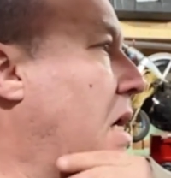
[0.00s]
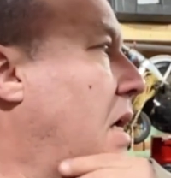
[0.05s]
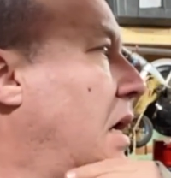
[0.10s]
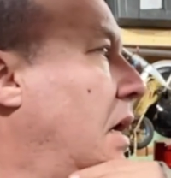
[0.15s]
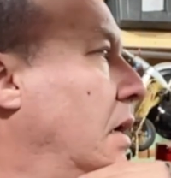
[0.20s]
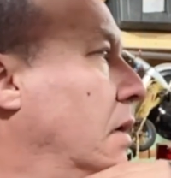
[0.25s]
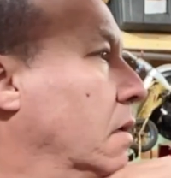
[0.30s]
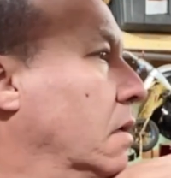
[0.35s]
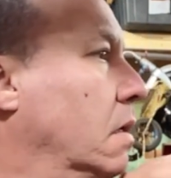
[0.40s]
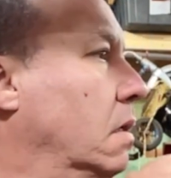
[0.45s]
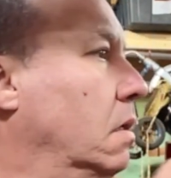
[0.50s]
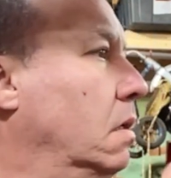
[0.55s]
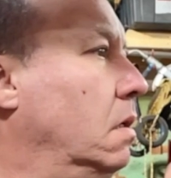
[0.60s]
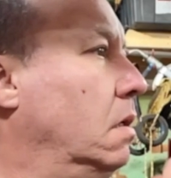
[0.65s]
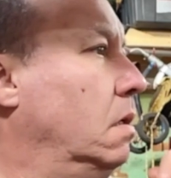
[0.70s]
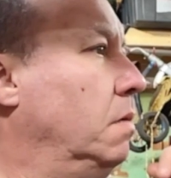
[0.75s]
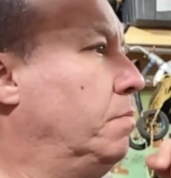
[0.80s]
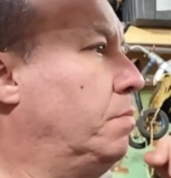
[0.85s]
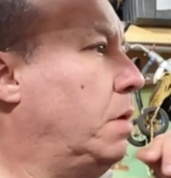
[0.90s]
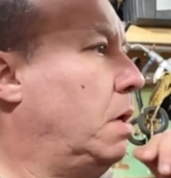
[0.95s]
I'm going
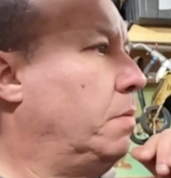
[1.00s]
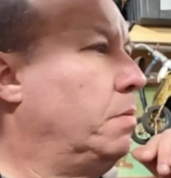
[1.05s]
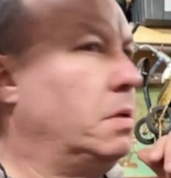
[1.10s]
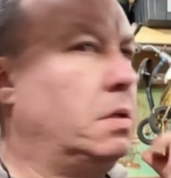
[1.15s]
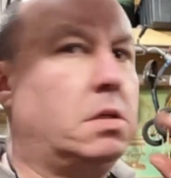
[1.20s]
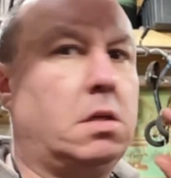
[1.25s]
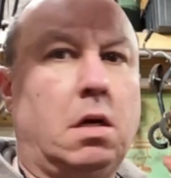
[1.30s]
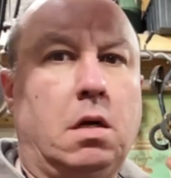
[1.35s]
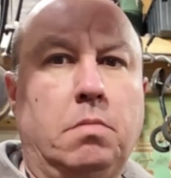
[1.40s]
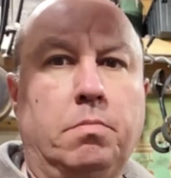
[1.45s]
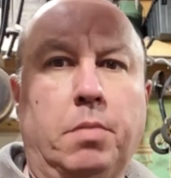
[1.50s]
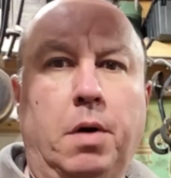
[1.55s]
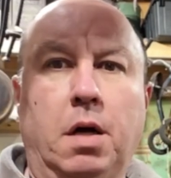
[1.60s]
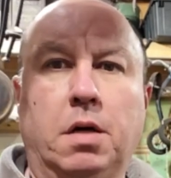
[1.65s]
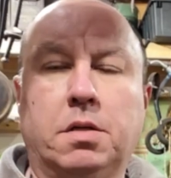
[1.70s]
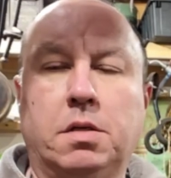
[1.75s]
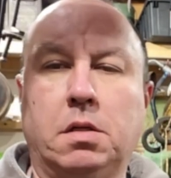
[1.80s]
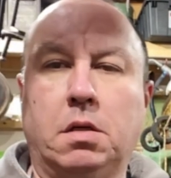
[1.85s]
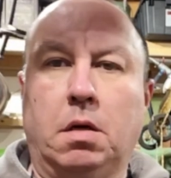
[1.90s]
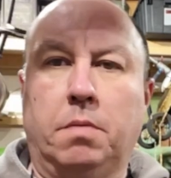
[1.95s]
to probably start
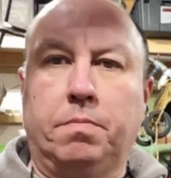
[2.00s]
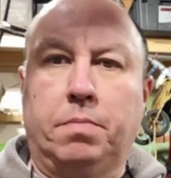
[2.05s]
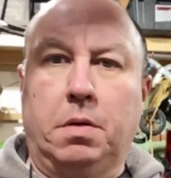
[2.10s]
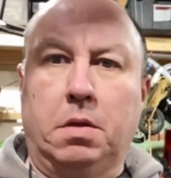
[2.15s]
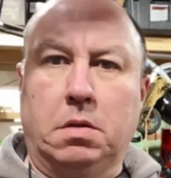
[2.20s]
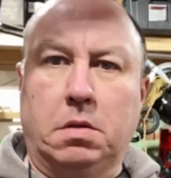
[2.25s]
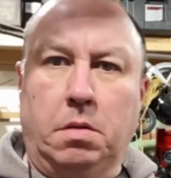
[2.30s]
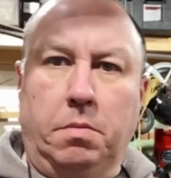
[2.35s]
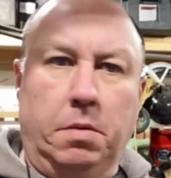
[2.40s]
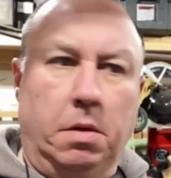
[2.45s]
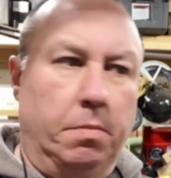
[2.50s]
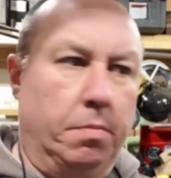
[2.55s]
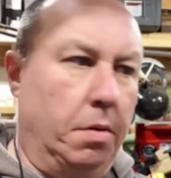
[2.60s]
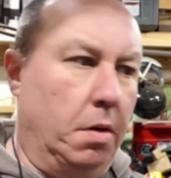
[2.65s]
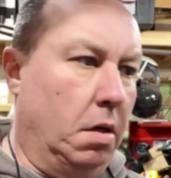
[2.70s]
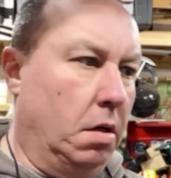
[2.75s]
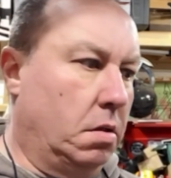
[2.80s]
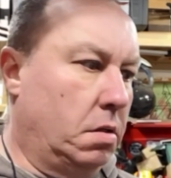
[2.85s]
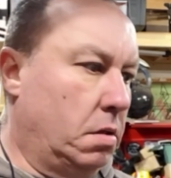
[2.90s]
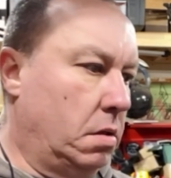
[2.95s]
boxing up some of the
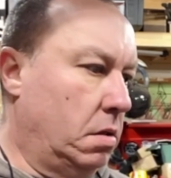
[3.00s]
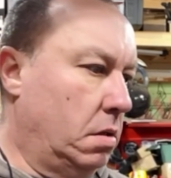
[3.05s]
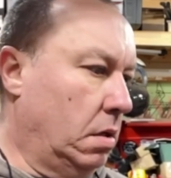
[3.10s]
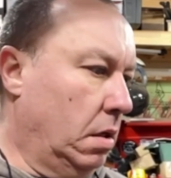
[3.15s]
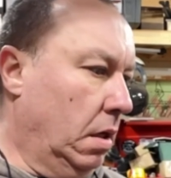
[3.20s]
parts